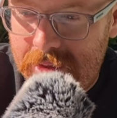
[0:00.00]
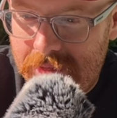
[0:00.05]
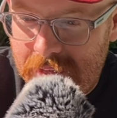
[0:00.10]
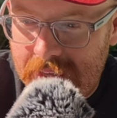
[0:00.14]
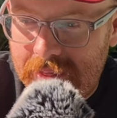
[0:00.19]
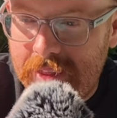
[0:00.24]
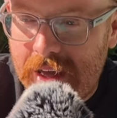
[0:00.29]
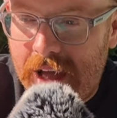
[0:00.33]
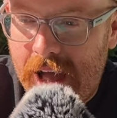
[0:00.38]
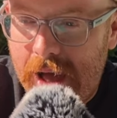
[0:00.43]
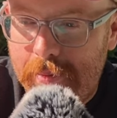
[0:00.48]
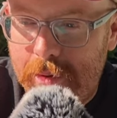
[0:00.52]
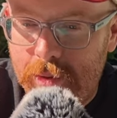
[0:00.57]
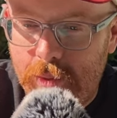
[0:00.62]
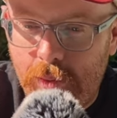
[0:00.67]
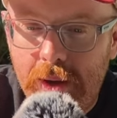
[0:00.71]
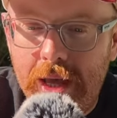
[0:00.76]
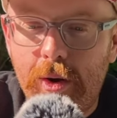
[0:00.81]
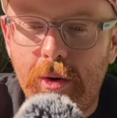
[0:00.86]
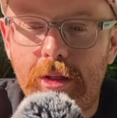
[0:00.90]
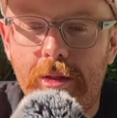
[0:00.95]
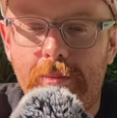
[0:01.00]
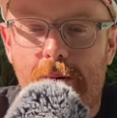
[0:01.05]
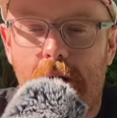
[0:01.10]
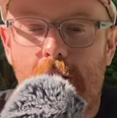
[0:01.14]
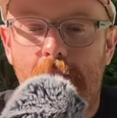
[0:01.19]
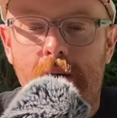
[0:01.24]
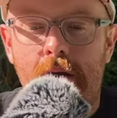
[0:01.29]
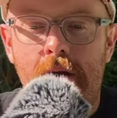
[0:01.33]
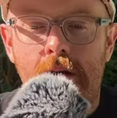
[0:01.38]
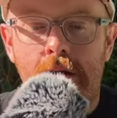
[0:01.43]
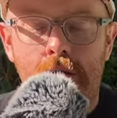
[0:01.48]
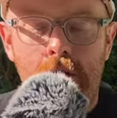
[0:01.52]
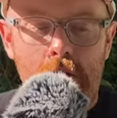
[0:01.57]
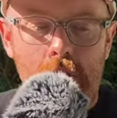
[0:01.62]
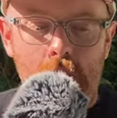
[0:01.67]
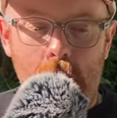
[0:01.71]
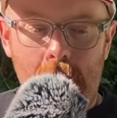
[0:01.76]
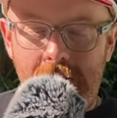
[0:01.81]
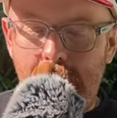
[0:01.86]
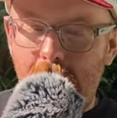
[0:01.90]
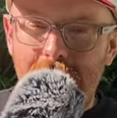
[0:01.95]
thing that happens when we go to the pub.
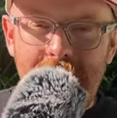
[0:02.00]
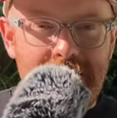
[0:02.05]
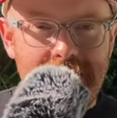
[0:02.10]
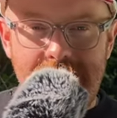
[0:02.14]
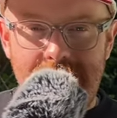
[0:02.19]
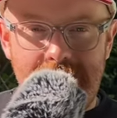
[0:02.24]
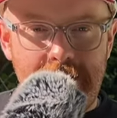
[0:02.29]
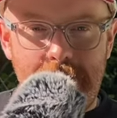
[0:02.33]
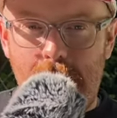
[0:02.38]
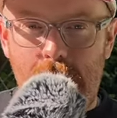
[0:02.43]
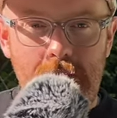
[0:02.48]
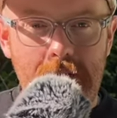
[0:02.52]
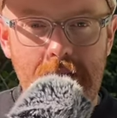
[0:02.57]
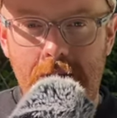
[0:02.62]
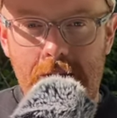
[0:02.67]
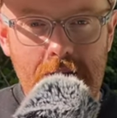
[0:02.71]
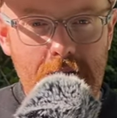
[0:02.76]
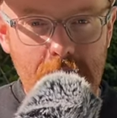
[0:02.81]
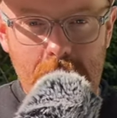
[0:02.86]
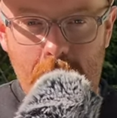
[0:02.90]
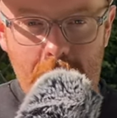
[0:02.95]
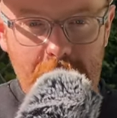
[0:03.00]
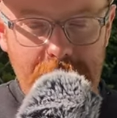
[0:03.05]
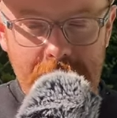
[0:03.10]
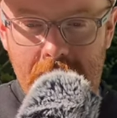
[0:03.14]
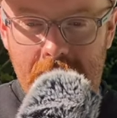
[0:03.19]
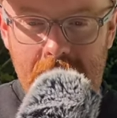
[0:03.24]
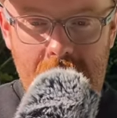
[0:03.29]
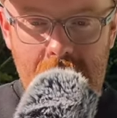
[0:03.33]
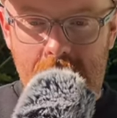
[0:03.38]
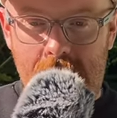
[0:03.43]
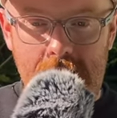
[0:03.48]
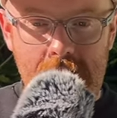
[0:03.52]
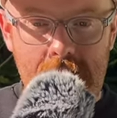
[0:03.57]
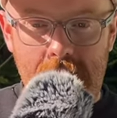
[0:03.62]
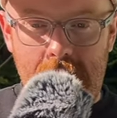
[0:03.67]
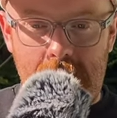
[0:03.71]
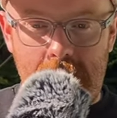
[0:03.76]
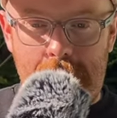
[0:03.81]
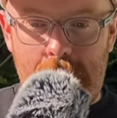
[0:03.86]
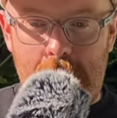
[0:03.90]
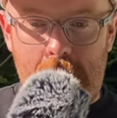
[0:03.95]
We don't listen to music often in Ireland
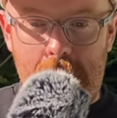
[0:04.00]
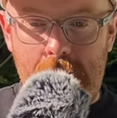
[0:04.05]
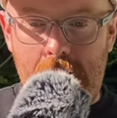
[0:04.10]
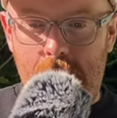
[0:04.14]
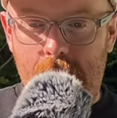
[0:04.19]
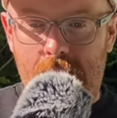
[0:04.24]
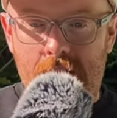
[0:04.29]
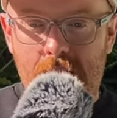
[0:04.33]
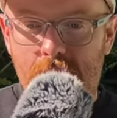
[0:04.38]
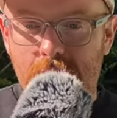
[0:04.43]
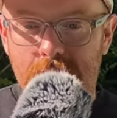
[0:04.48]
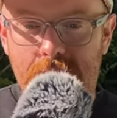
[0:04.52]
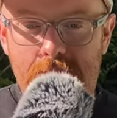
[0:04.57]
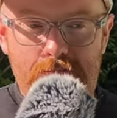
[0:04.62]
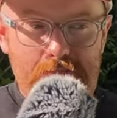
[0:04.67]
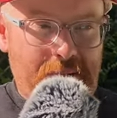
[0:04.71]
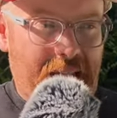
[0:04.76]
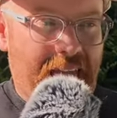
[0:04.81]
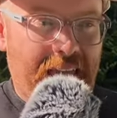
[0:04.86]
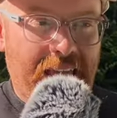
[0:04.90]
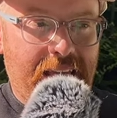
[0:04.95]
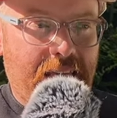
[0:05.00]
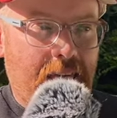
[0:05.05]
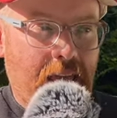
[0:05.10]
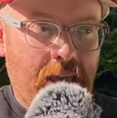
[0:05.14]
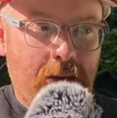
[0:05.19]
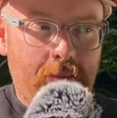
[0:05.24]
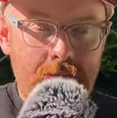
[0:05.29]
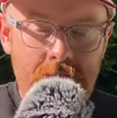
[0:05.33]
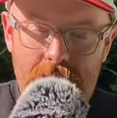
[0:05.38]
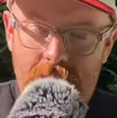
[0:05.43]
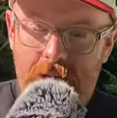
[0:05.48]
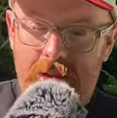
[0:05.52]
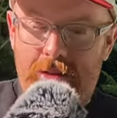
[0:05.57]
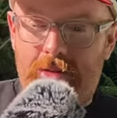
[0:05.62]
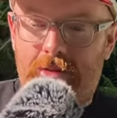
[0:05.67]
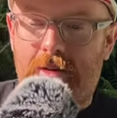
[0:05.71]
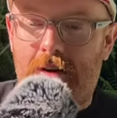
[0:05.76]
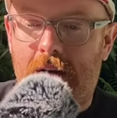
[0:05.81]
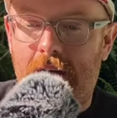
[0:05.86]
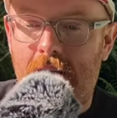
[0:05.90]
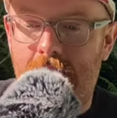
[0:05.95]
in the pub, and we don't play games. Jesus
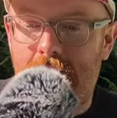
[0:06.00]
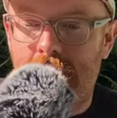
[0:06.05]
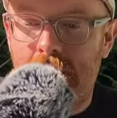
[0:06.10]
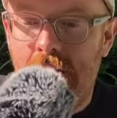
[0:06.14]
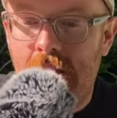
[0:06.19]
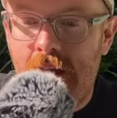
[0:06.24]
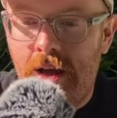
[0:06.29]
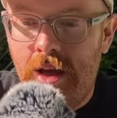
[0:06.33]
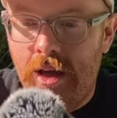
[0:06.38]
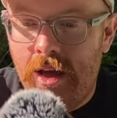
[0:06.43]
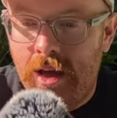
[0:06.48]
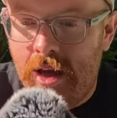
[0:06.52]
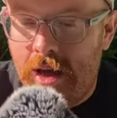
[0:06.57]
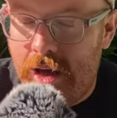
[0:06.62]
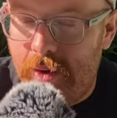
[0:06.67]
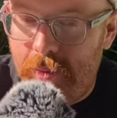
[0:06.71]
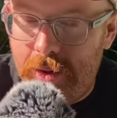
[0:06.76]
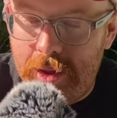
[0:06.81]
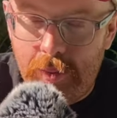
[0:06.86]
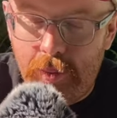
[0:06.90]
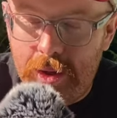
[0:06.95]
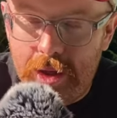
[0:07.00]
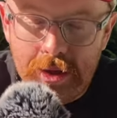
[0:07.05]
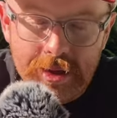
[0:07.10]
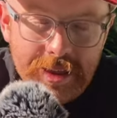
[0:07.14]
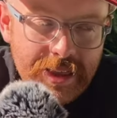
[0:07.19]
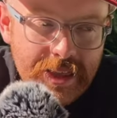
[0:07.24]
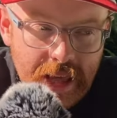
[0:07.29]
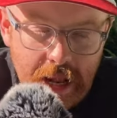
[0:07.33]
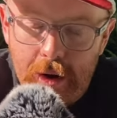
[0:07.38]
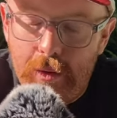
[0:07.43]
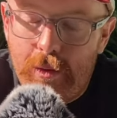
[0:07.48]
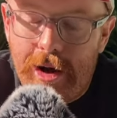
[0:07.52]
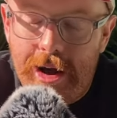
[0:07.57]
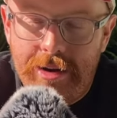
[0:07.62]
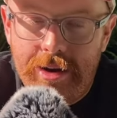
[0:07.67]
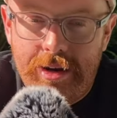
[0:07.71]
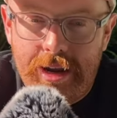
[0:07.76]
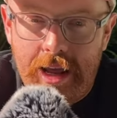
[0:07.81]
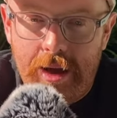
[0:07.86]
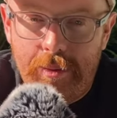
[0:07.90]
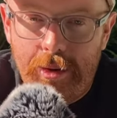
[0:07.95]
Christ! We, we just sit around a
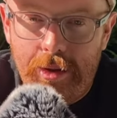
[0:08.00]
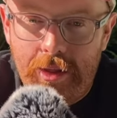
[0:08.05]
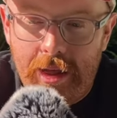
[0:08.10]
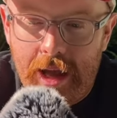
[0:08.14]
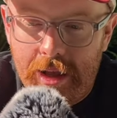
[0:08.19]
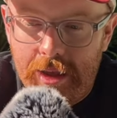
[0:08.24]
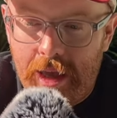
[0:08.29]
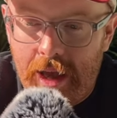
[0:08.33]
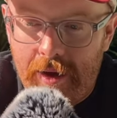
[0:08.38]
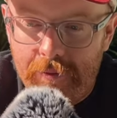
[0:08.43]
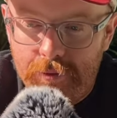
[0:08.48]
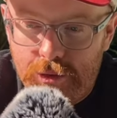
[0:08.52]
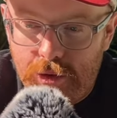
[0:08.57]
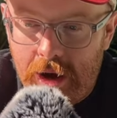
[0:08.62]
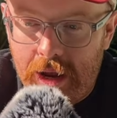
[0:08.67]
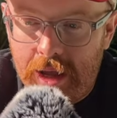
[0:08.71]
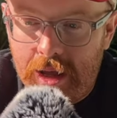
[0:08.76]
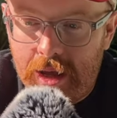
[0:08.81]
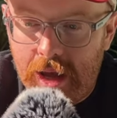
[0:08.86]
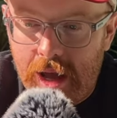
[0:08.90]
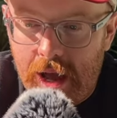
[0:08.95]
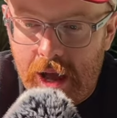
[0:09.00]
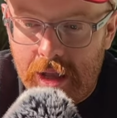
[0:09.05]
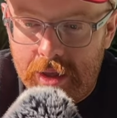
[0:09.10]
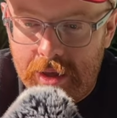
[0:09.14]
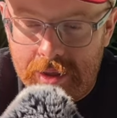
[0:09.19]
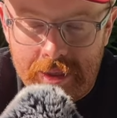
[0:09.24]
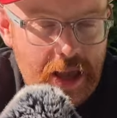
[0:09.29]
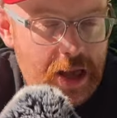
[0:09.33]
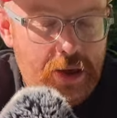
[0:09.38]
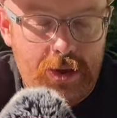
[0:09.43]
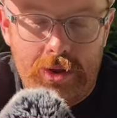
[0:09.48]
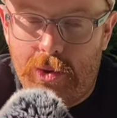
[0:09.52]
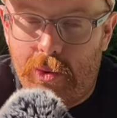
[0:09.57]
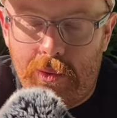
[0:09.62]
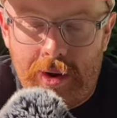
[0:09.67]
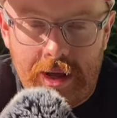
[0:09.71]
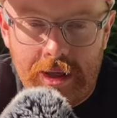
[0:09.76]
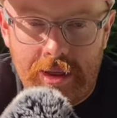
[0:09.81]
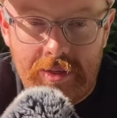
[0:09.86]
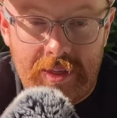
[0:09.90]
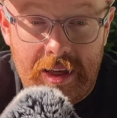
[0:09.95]
table and you have drink and you tell
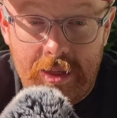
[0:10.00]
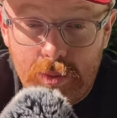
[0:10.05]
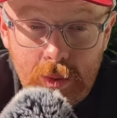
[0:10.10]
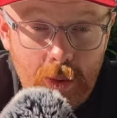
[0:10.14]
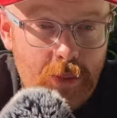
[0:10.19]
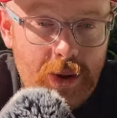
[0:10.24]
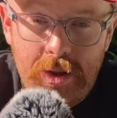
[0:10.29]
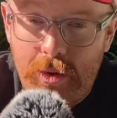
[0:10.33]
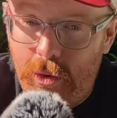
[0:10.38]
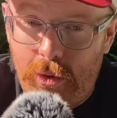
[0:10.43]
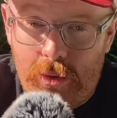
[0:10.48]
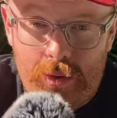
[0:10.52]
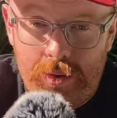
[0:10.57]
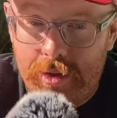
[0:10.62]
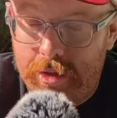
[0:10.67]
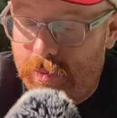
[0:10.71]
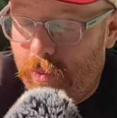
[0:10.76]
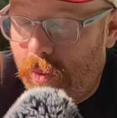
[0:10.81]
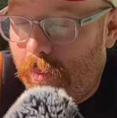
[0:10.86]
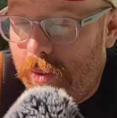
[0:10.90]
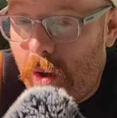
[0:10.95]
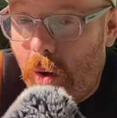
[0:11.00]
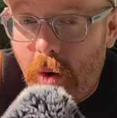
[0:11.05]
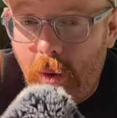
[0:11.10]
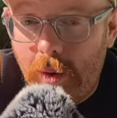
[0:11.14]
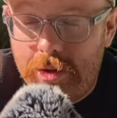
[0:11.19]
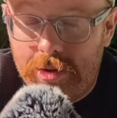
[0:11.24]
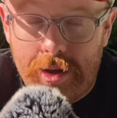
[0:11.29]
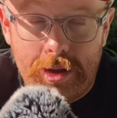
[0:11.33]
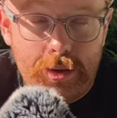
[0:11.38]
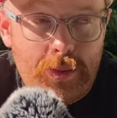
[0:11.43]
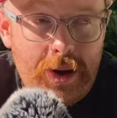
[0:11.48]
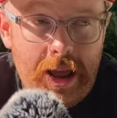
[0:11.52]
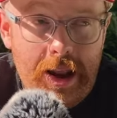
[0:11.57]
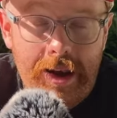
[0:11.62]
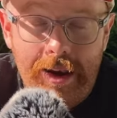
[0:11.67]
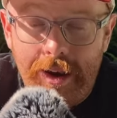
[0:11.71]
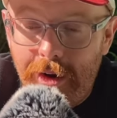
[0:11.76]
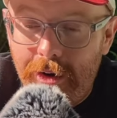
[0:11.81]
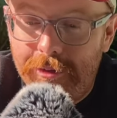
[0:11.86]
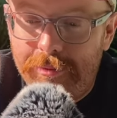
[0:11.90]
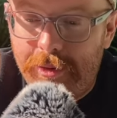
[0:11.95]
stories. That's what we do. That's what we always do. That's what I
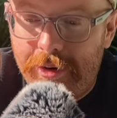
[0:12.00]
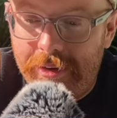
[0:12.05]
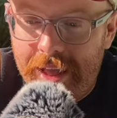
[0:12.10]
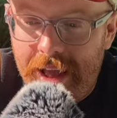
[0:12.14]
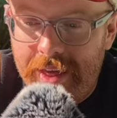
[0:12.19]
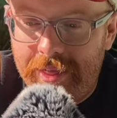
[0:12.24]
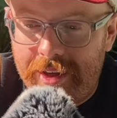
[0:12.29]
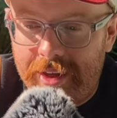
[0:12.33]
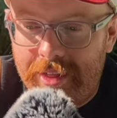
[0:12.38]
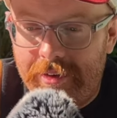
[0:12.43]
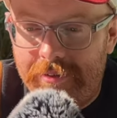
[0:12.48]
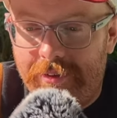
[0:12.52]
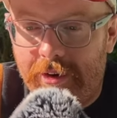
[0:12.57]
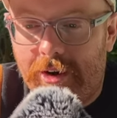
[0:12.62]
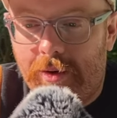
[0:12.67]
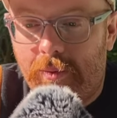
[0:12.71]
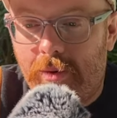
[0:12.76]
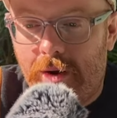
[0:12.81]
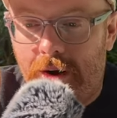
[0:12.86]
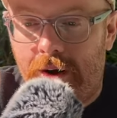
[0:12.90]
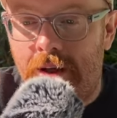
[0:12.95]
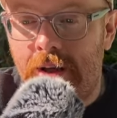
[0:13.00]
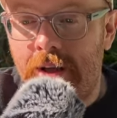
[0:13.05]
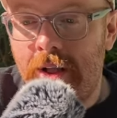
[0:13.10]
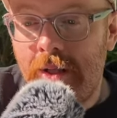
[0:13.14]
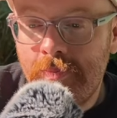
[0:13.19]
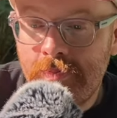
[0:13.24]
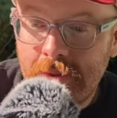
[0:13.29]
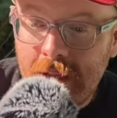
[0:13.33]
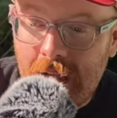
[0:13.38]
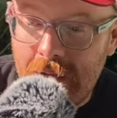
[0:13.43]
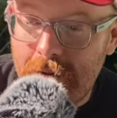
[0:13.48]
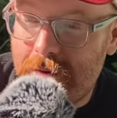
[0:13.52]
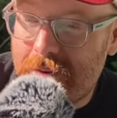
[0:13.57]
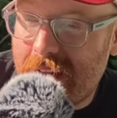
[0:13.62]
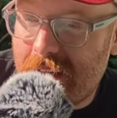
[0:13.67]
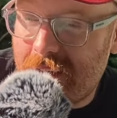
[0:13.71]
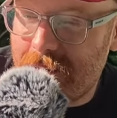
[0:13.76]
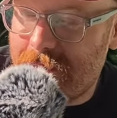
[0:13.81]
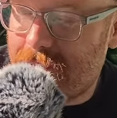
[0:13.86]
love more than anything in the fucking world. And you're telling